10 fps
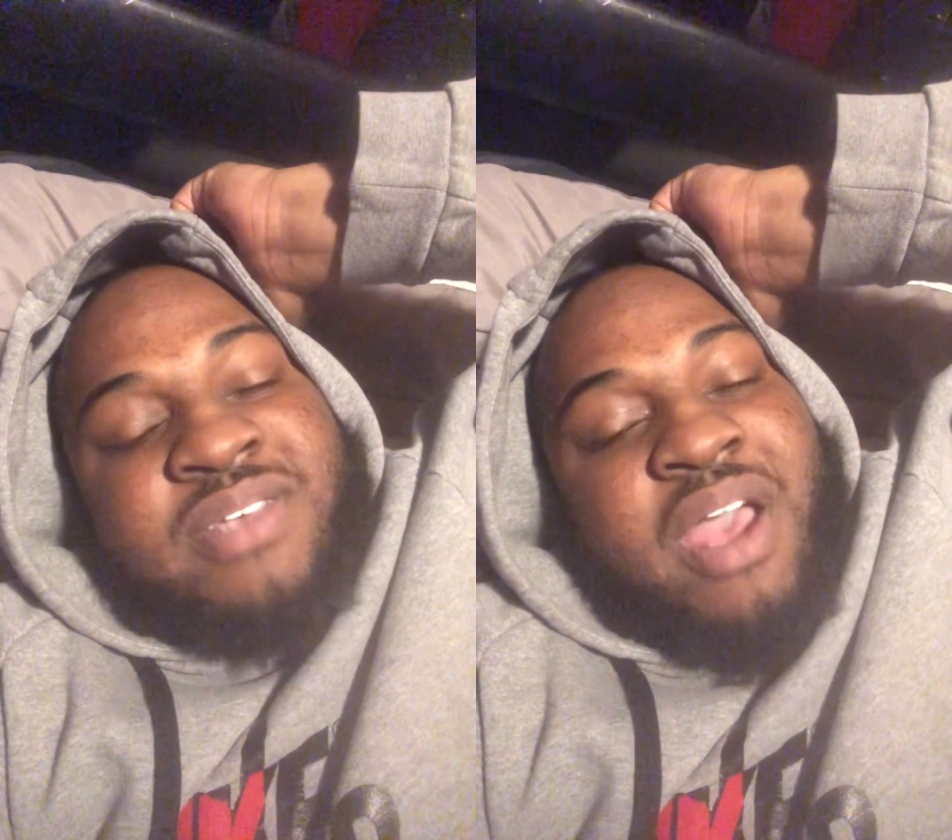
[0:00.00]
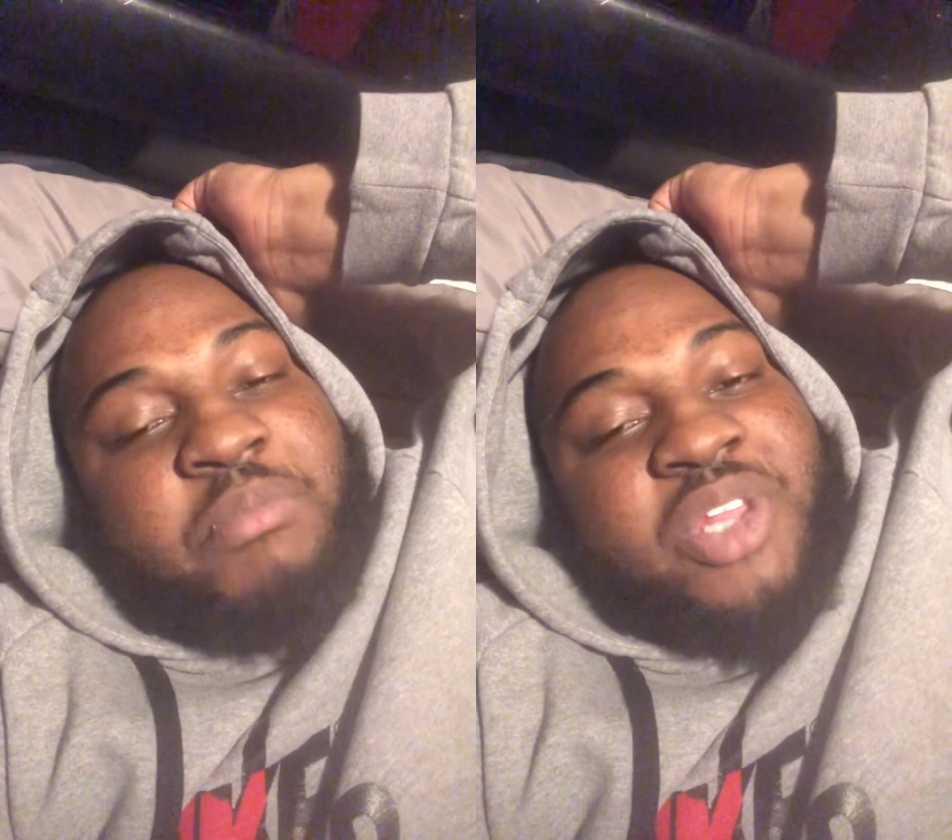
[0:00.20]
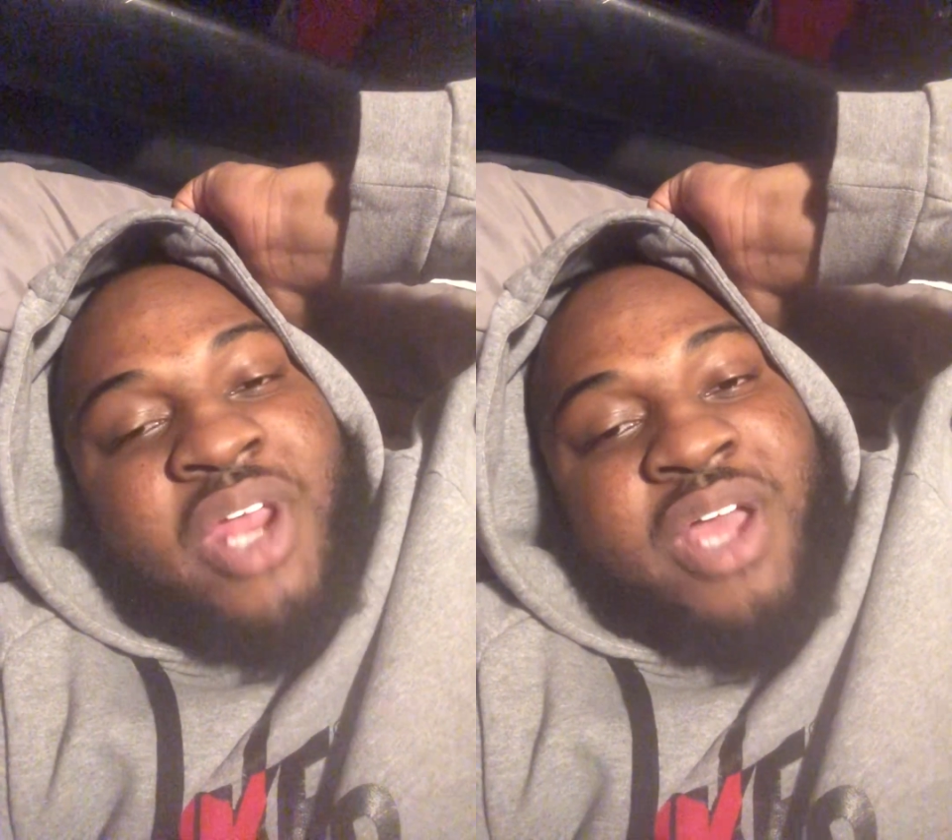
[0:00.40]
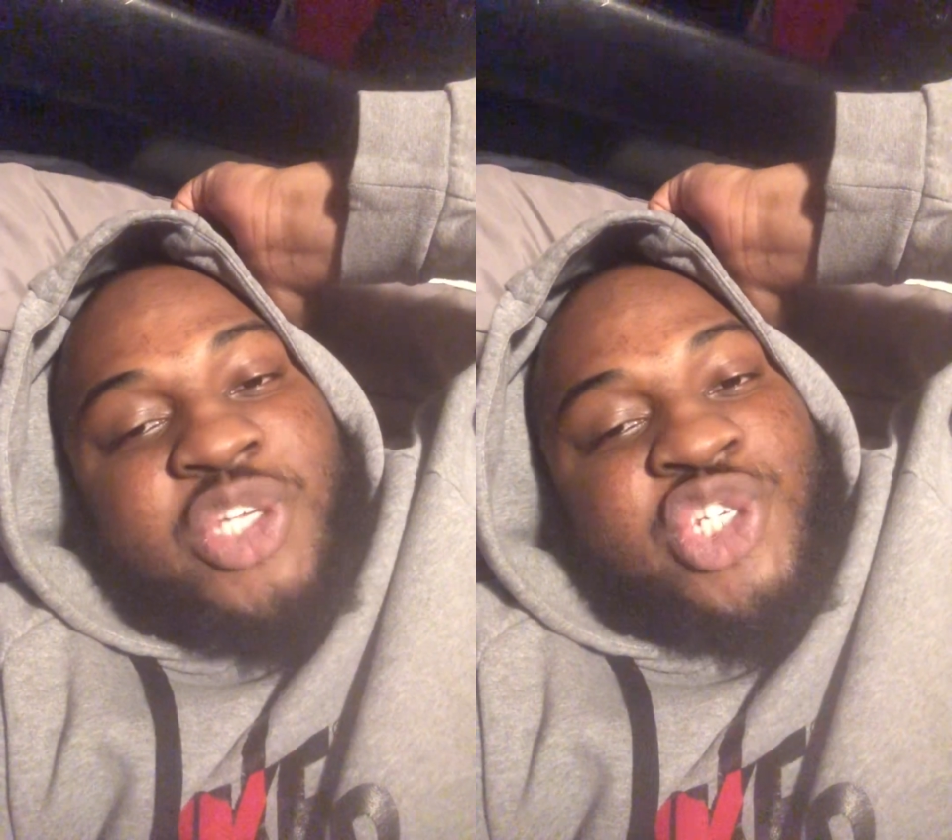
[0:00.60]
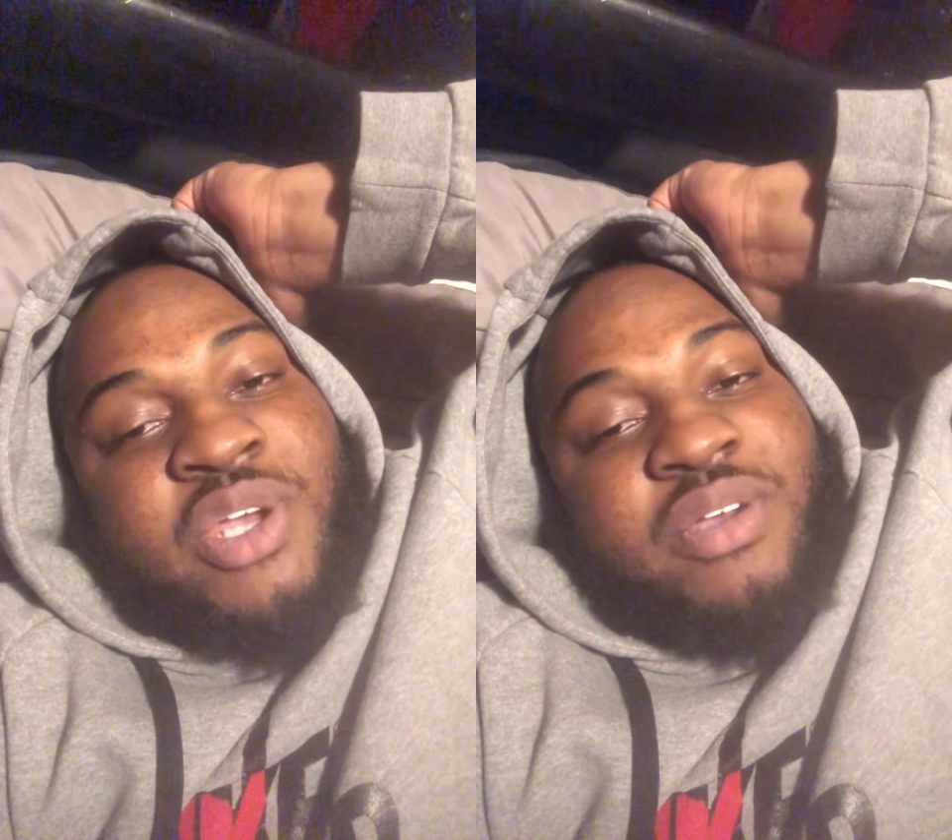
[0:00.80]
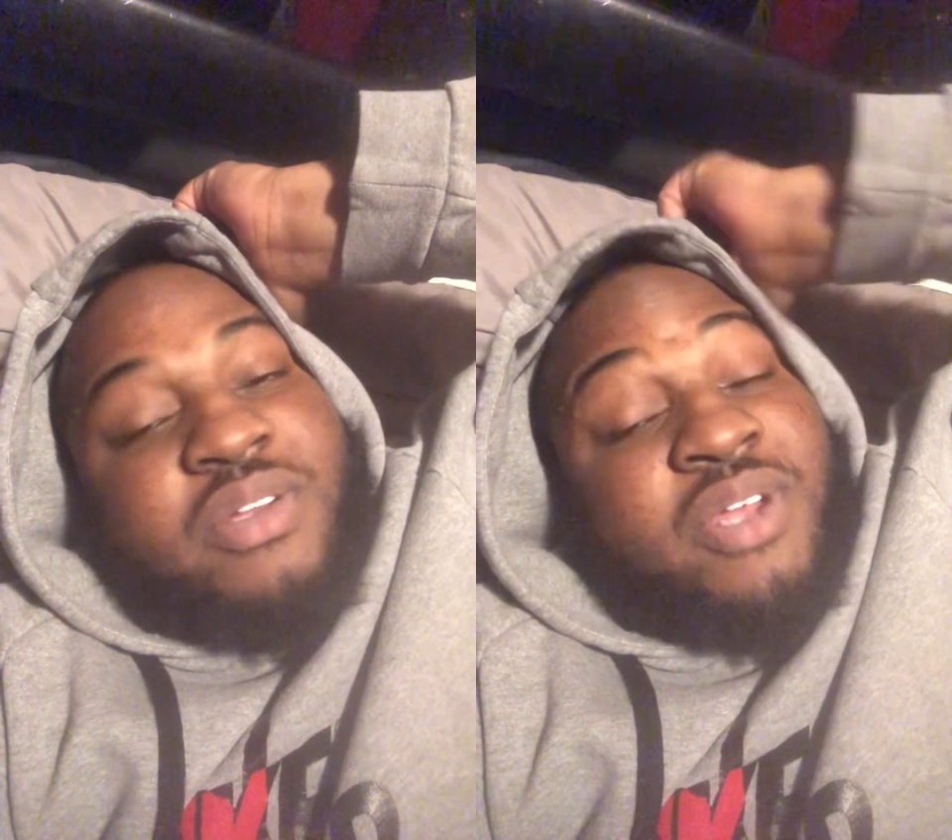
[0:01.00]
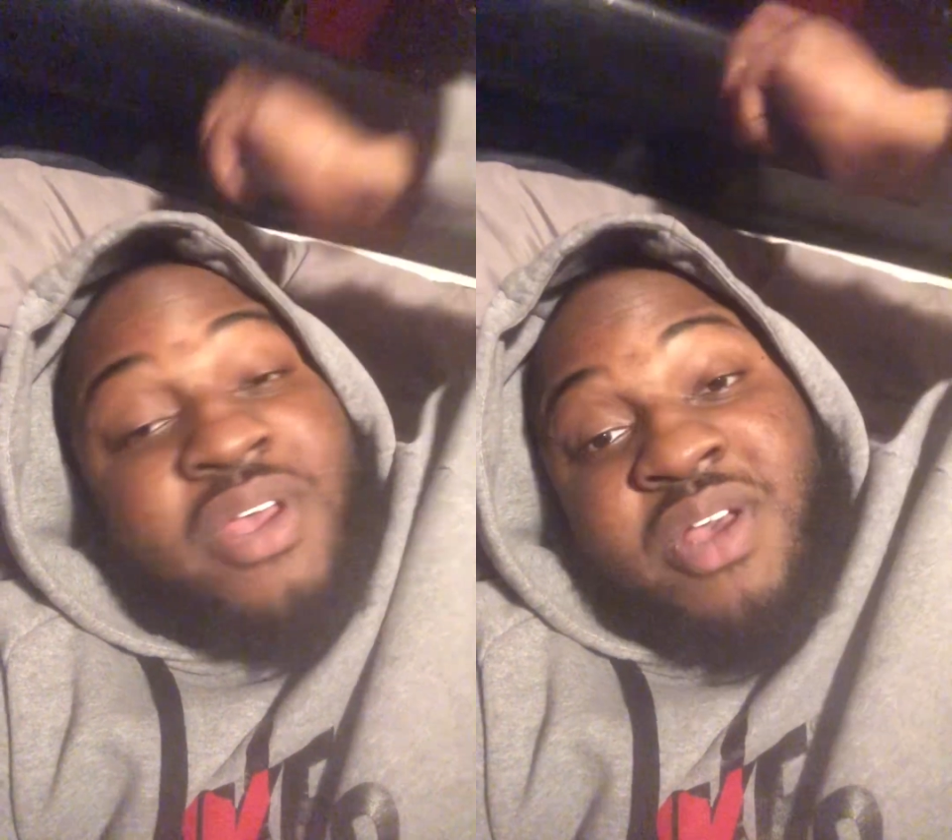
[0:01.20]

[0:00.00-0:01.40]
time that I checked,